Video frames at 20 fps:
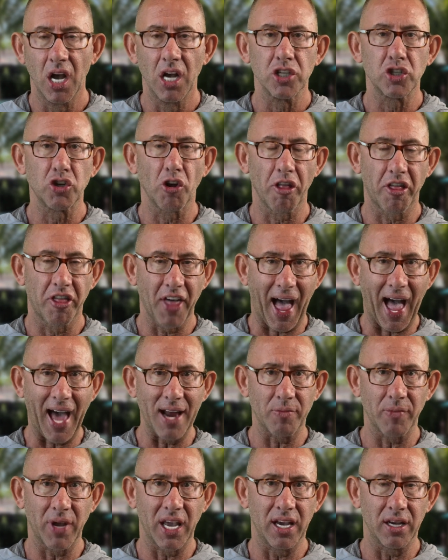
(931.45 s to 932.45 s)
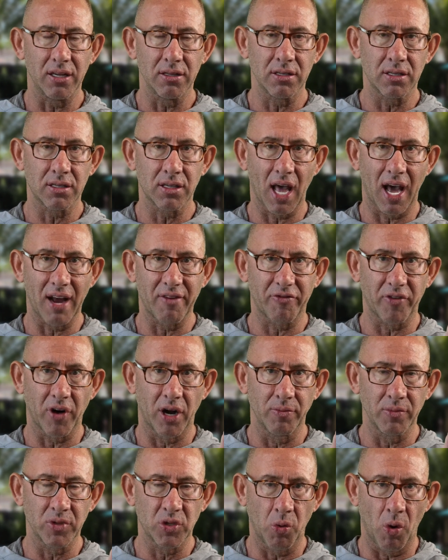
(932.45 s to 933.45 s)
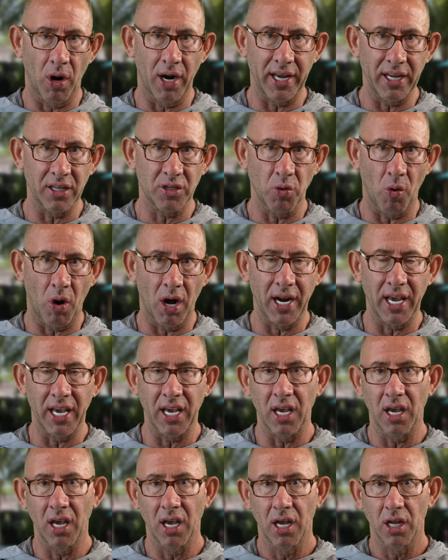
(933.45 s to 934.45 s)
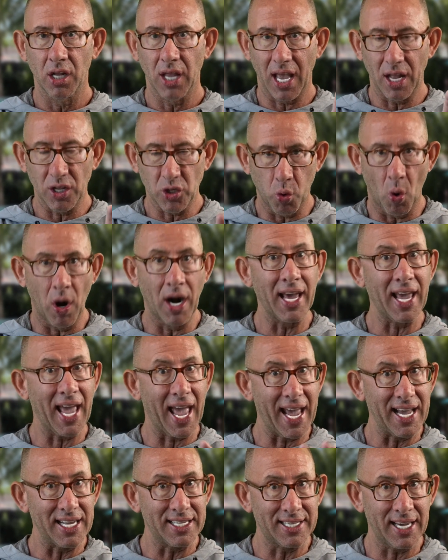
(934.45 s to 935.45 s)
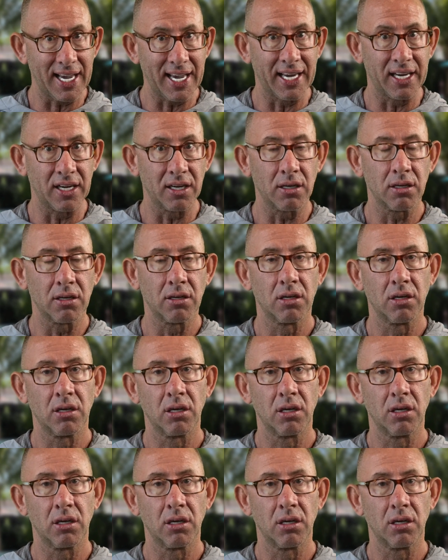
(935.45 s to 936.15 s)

So that means that from 2018